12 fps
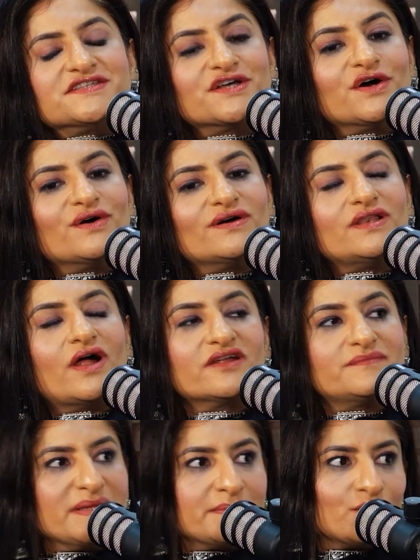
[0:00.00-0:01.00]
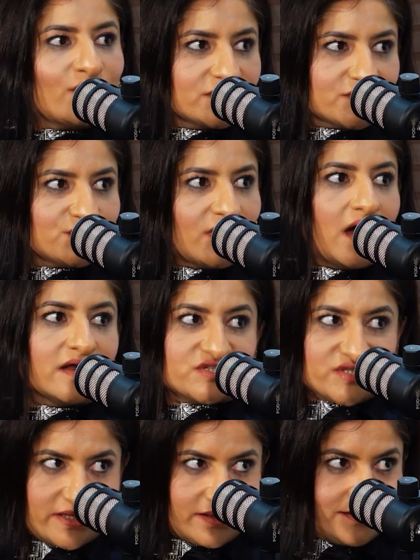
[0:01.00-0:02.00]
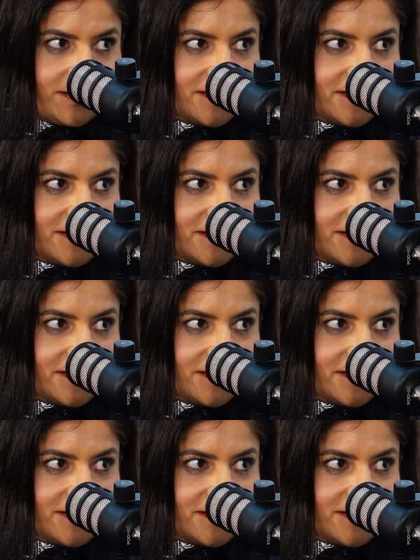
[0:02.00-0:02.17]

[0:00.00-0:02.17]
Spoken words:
So, a lot of people want to do RJing.